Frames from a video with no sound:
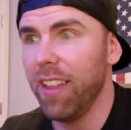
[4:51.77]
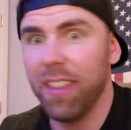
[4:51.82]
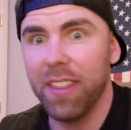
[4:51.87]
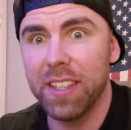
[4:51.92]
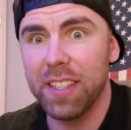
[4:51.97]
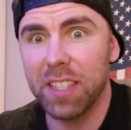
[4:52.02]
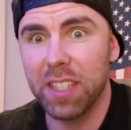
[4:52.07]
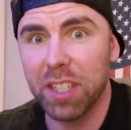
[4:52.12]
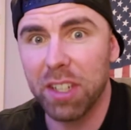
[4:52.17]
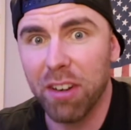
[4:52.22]

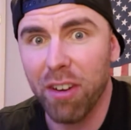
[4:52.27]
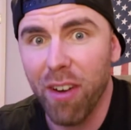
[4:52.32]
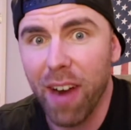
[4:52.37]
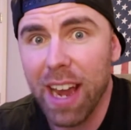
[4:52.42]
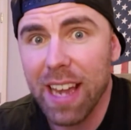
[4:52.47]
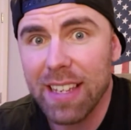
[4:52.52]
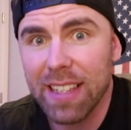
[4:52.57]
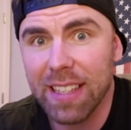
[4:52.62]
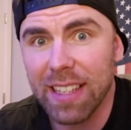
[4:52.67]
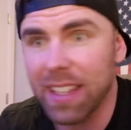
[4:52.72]
This is
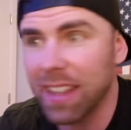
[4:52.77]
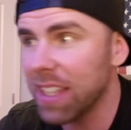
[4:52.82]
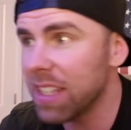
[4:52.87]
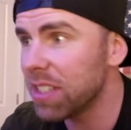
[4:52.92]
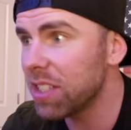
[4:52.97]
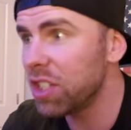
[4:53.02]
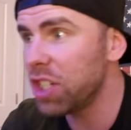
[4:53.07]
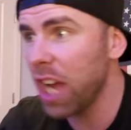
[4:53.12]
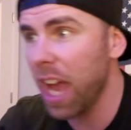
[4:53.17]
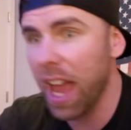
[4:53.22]
crazy.
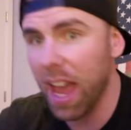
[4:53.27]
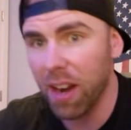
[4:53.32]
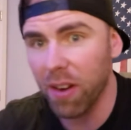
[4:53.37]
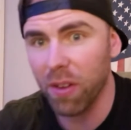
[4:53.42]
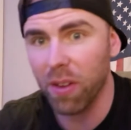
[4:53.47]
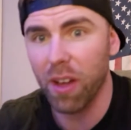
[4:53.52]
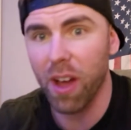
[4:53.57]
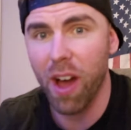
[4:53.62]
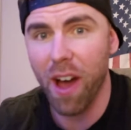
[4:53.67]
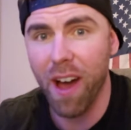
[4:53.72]
This
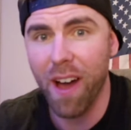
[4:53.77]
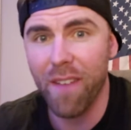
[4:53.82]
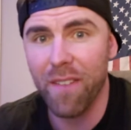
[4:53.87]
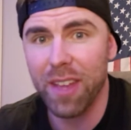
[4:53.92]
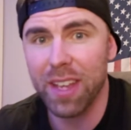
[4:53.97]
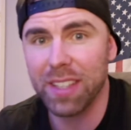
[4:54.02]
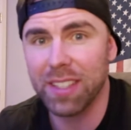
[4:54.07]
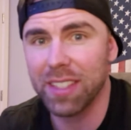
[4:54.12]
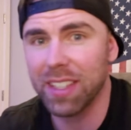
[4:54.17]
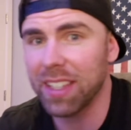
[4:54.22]
channel
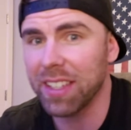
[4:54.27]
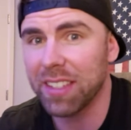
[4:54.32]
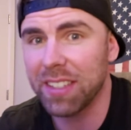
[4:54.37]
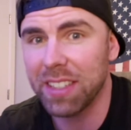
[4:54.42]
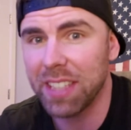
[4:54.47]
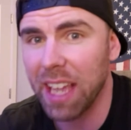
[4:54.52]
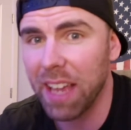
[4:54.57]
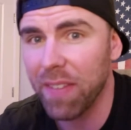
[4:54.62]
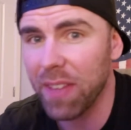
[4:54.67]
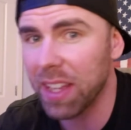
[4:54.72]
obviously is
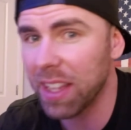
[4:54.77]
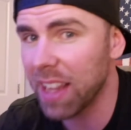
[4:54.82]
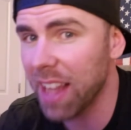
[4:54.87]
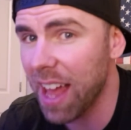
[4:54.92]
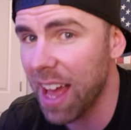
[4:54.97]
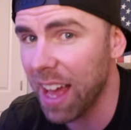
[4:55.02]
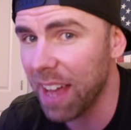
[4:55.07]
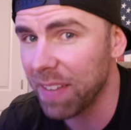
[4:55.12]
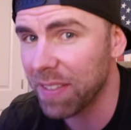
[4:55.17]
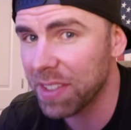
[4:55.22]
saving
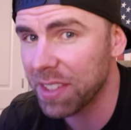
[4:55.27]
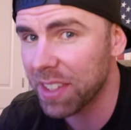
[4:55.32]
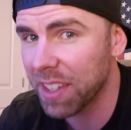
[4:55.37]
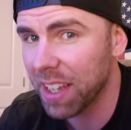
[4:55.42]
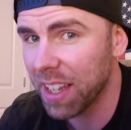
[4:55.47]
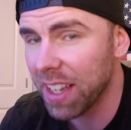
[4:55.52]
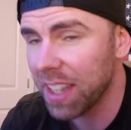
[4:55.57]
lives.